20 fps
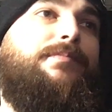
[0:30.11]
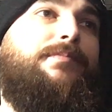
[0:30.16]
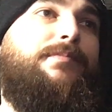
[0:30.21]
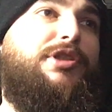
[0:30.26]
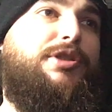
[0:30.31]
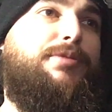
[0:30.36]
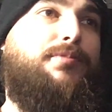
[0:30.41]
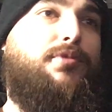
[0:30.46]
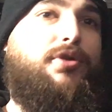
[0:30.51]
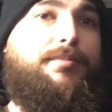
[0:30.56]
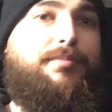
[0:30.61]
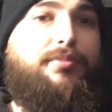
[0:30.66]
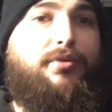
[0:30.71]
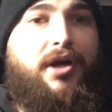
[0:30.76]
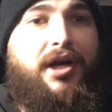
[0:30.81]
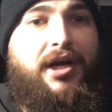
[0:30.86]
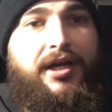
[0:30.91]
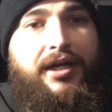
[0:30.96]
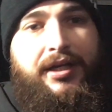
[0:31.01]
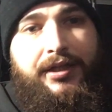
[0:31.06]
It's your boy
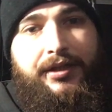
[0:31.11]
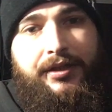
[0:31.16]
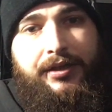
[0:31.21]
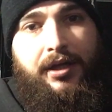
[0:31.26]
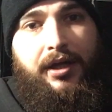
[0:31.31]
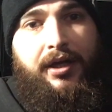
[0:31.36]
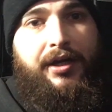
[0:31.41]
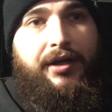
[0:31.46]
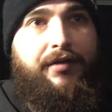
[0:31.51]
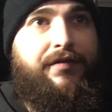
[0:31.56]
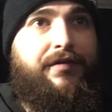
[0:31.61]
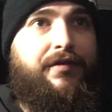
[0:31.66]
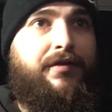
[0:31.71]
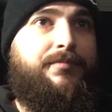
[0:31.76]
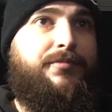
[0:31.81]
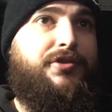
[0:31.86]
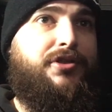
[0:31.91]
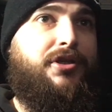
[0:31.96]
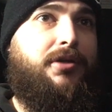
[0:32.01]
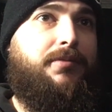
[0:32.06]
Brian. Hit like,
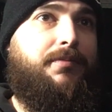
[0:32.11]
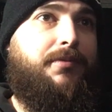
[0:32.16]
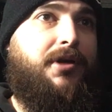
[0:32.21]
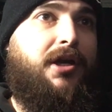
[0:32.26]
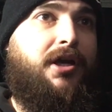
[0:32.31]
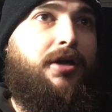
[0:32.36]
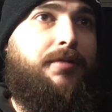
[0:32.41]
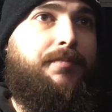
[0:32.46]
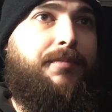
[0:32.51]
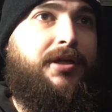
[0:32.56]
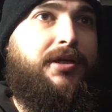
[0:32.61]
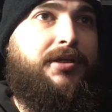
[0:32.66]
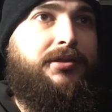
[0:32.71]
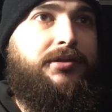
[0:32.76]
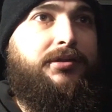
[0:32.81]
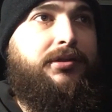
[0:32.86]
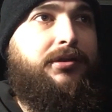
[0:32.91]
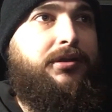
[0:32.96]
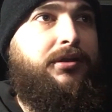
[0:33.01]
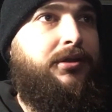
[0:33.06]
thumbs up, comment,
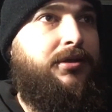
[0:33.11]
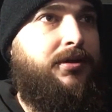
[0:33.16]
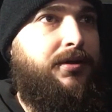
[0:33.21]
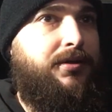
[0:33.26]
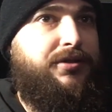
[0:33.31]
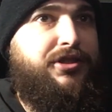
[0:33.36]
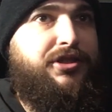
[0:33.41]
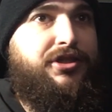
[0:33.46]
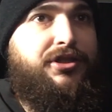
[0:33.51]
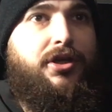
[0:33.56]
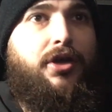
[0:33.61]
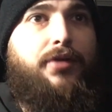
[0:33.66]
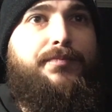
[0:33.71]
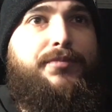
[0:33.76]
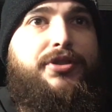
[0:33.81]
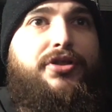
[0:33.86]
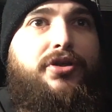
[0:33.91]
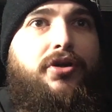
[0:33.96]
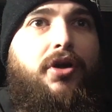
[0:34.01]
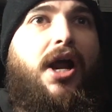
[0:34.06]

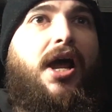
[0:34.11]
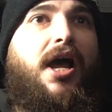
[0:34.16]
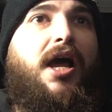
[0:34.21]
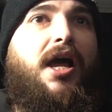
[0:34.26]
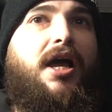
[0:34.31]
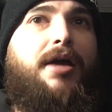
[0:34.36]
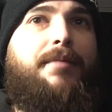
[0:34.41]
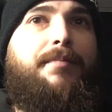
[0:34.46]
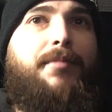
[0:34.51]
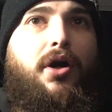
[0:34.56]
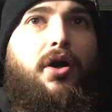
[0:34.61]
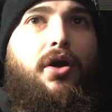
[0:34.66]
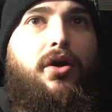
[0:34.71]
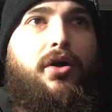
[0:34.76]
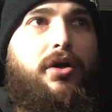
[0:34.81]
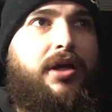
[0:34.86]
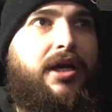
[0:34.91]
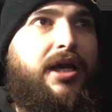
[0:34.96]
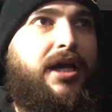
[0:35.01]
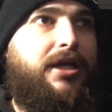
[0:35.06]
subscribe,
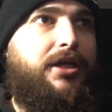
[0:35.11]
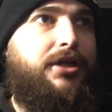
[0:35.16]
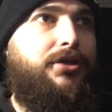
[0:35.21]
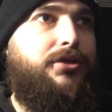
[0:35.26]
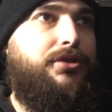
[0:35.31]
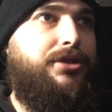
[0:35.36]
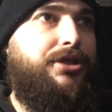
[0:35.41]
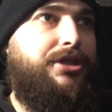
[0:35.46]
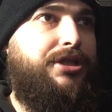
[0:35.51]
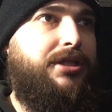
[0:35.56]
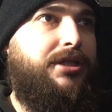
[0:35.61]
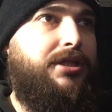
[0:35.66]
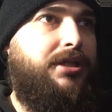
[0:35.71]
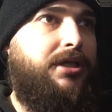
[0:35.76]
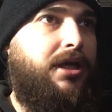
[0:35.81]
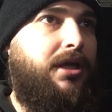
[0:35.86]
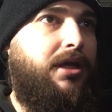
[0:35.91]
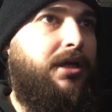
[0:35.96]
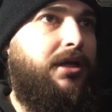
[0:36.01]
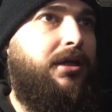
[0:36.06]
all that good shit.
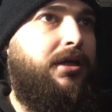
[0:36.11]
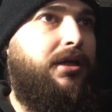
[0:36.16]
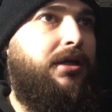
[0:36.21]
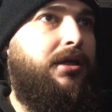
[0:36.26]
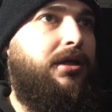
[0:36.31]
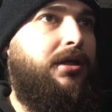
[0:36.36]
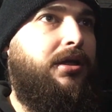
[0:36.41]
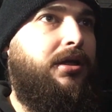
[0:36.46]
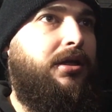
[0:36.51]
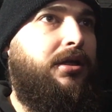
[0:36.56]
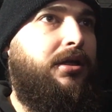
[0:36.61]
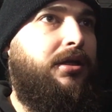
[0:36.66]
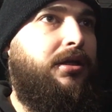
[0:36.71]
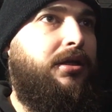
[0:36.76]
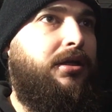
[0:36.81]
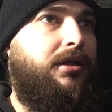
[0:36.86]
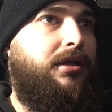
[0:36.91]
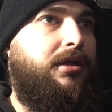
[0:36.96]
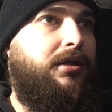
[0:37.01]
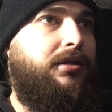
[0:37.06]

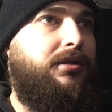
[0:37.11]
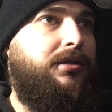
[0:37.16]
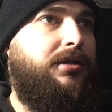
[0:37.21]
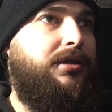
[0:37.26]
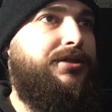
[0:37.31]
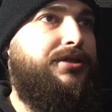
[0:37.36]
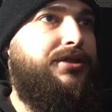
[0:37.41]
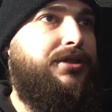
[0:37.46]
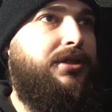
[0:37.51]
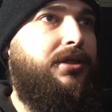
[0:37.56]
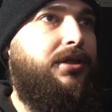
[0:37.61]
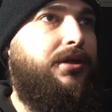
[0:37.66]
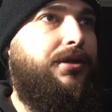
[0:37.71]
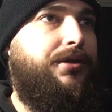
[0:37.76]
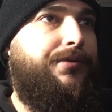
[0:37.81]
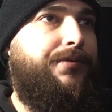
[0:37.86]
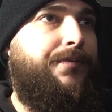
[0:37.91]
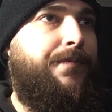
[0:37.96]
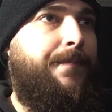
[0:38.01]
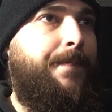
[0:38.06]
Let's
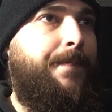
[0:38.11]
go.